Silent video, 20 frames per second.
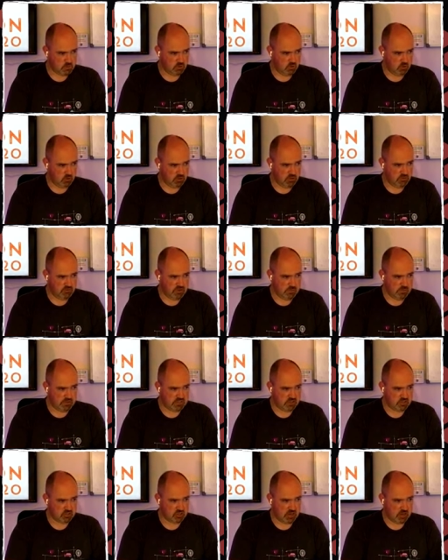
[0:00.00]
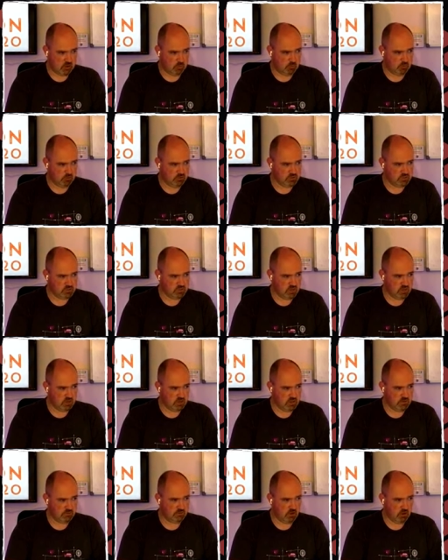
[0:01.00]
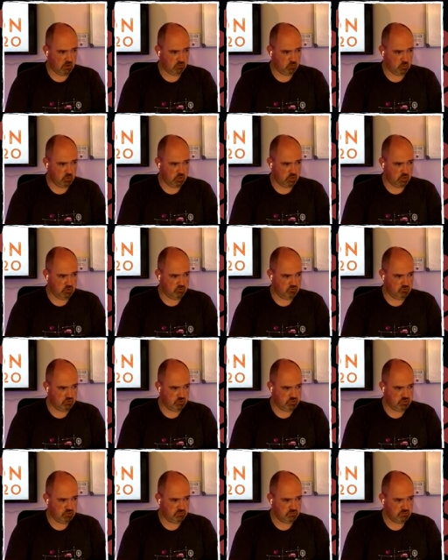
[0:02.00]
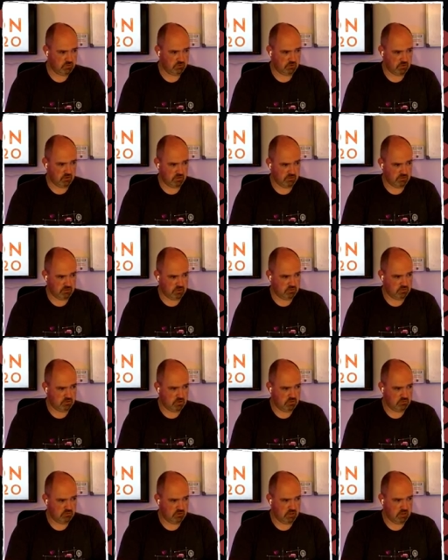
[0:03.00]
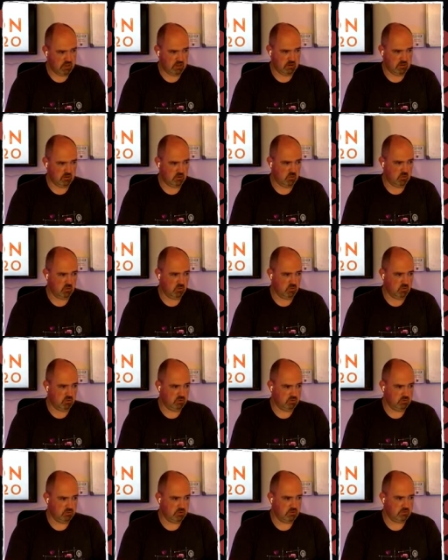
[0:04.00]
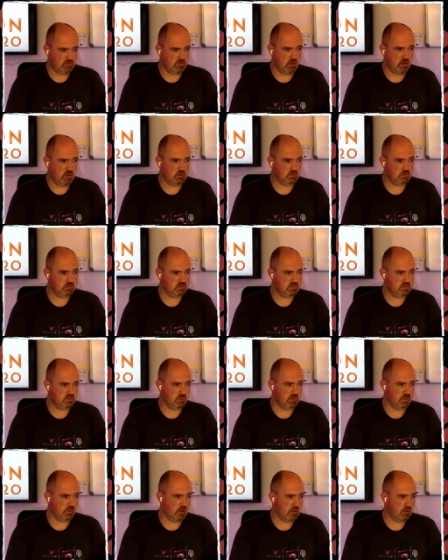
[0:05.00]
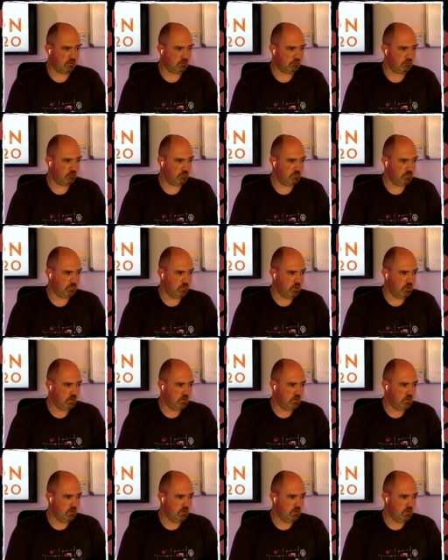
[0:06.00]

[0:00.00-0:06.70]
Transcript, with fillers: So we've got three potential outputs. They've dialed 100, they've dialed 333, or they've dialed something else.